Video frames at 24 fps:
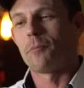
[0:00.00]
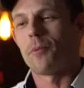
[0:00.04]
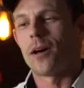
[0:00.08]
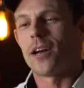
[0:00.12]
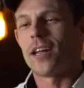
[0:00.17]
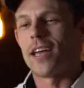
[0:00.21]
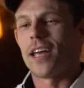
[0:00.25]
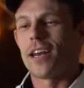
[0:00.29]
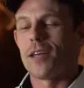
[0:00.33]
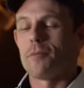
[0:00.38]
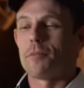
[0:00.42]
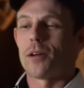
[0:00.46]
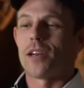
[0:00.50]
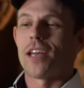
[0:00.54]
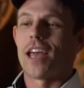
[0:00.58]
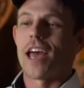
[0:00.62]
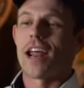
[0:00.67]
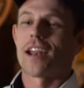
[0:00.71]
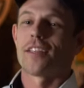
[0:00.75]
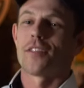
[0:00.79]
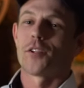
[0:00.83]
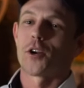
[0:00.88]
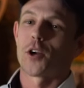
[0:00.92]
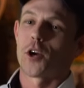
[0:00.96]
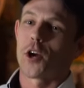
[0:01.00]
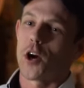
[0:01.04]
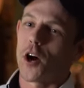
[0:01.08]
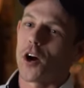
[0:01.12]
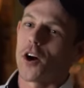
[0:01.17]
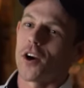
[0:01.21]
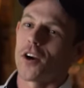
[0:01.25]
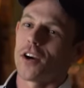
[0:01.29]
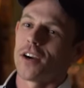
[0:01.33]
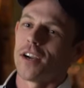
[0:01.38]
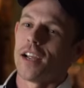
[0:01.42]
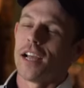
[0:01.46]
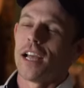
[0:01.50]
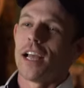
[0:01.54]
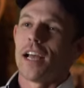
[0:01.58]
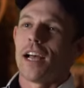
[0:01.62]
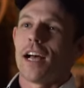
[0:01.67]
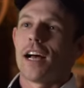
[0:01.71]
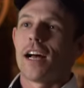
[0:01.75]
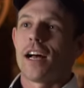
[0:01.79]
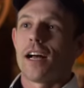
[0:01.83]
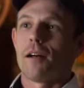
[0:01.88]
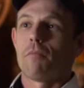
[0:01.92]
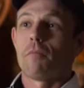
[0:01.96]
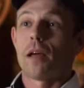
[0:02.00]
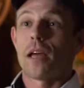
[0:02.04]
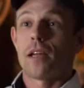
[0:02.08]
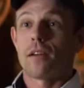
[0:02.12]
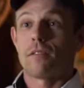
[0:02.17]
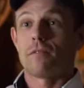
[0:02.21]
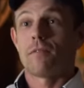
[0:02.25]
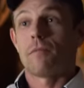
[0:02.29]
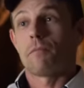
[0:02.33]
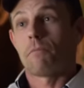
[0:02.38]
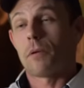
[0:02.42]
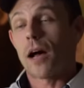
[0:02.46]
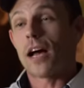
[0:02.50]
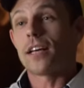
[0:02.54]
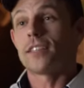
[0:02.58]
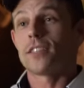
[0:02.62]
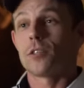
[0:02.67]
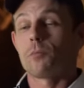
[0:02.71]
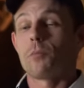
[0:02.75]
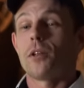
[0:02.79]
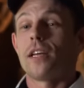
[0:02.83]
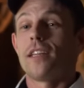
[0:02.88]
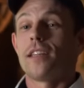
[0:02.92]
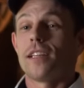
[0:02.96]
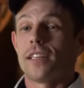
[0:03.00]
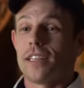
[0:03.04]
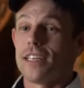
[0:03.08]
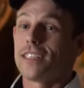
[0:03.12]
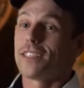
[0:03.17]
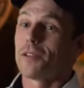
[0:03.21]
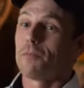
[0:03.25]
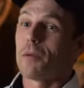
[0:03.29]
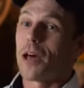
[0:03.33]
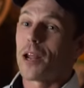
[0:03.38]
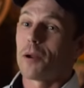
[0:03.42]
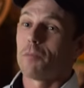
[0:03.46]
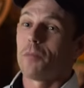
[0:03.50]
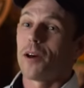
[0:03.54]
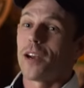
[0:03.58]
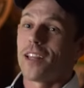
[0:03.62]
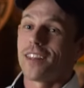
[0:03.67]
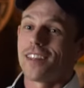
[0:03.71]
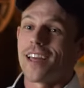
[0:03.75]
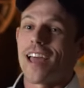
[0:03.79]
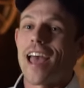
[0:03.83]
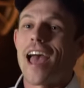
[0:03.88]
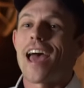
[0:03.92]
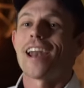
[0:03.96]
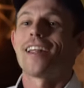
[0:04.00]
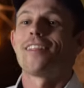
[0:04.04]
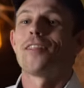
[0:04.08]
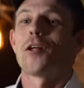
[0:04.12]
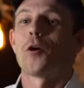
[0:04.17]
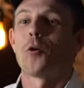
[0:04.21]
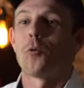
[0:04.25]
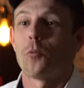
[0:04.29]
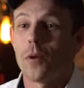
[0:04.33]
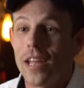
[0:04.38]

of money anybody had in their car, and possibly the least amount of money they had in their